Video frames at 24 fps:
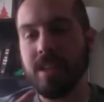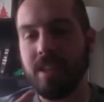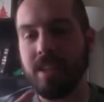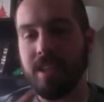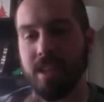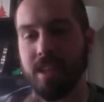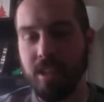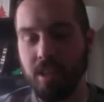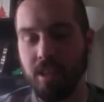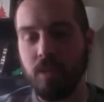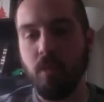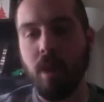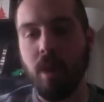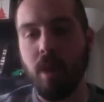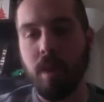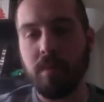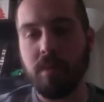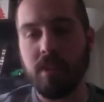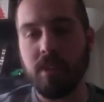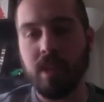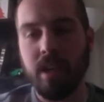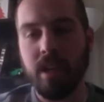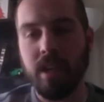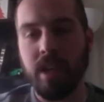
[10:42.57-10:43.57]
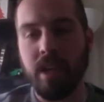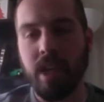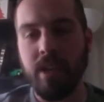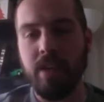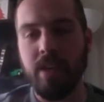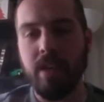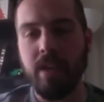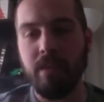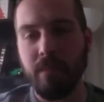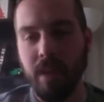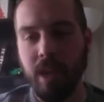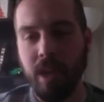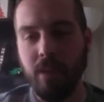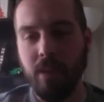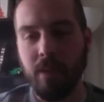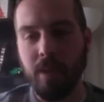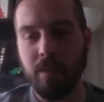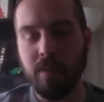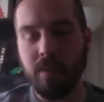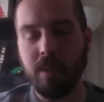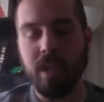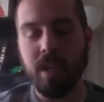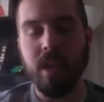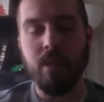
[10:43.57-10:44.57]
your website and then my
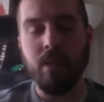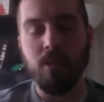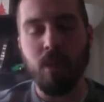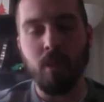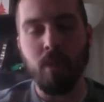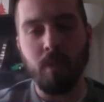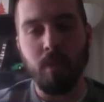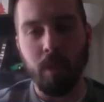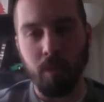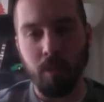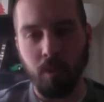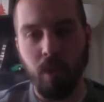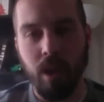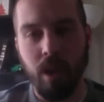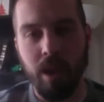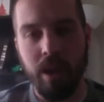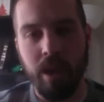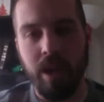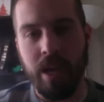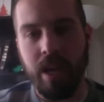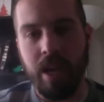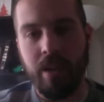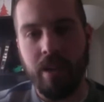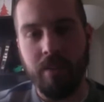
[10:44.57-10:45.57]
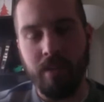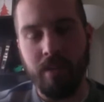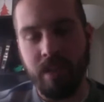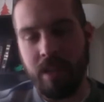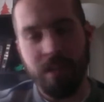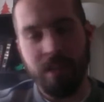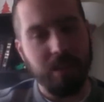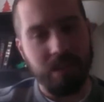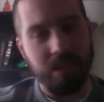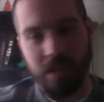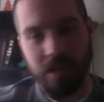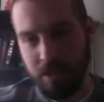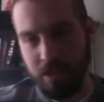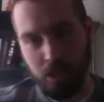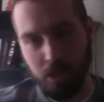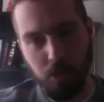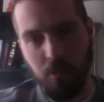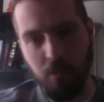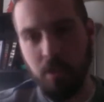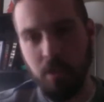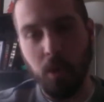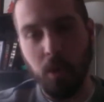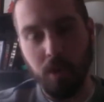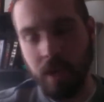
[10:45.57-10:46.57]
website and what we write, and they said
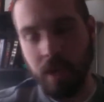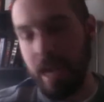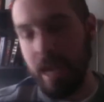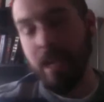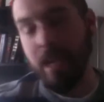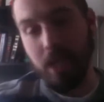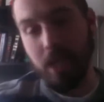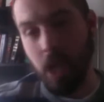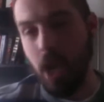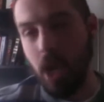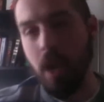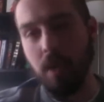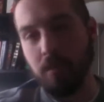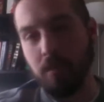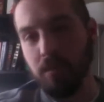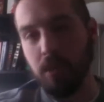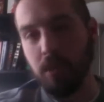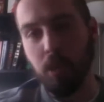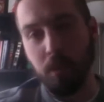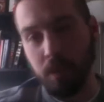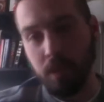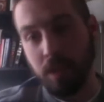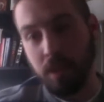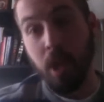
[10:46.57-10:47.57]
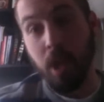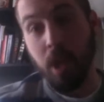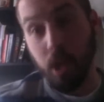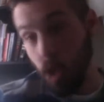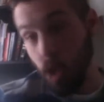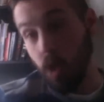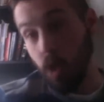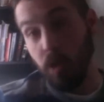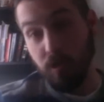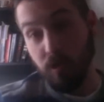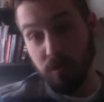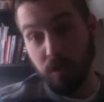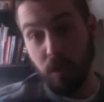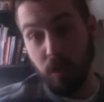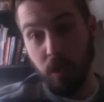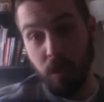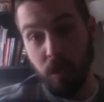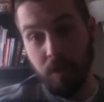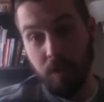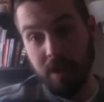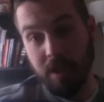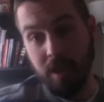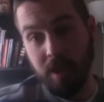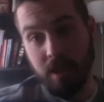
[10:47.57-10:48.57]
you both can't come. So it's not your
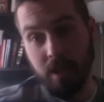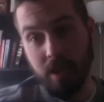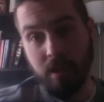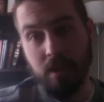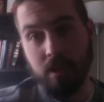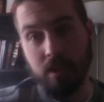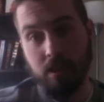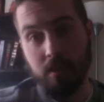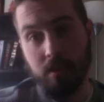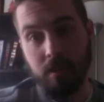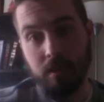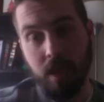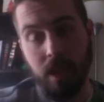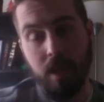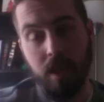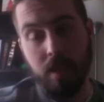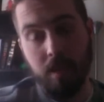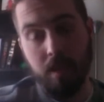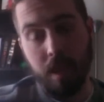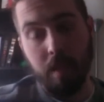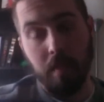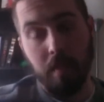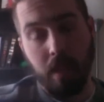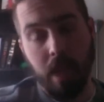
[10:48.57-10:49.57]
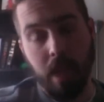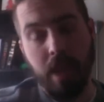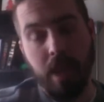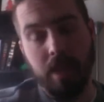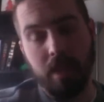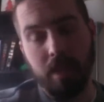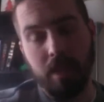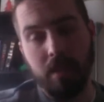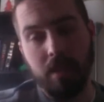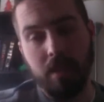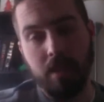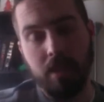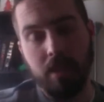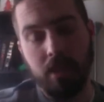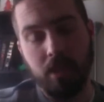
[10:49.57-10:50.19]
fault. They blacklisted.